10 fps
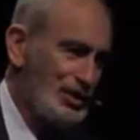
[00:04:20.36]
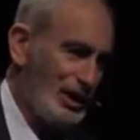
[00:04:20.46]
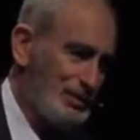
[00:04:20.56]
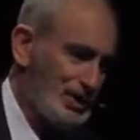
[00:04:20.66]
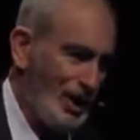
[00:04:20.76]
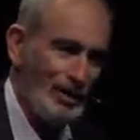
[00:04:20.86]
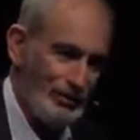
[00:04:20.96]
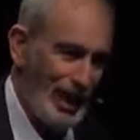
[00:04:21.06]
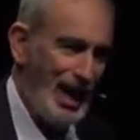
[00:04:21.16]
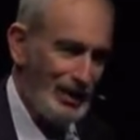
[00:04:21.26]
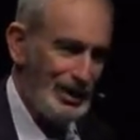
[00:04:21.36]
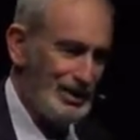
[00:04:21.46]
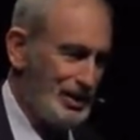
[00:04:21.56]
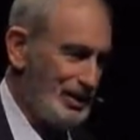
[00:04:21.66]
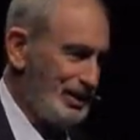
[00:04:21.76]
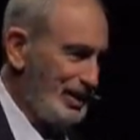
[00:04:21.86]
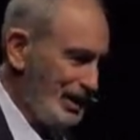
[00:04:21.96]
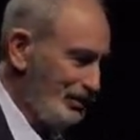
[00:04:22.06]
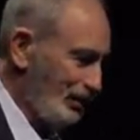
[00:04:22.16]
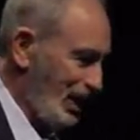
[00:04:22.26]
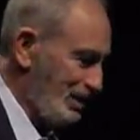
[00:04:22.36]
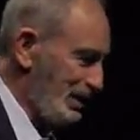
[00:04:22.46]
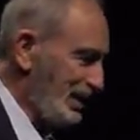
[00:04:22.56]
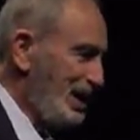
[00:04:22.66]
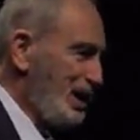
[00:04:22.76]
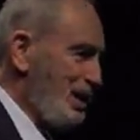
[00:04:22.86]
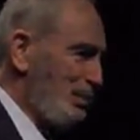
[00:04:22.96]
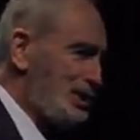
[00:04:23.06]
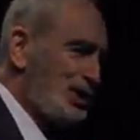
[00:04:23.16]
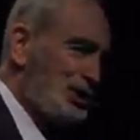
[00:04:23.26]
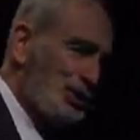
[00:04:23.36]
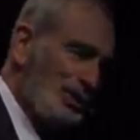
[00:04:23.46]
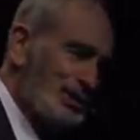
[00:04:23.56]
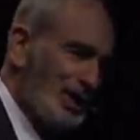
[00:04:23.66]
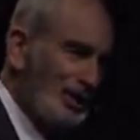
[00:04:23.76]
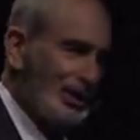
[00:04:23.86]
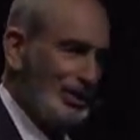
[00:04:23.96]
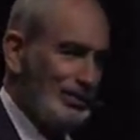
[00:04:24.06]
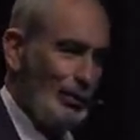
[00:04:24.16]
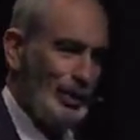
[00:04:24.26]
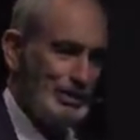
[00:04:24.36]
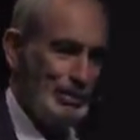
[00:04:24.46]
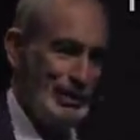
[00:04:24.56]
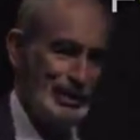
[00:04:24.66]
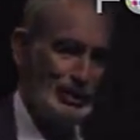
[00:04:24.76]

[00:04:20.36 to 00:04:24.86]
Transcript: some stuff out into the environment. But you sure as hell can avoid putting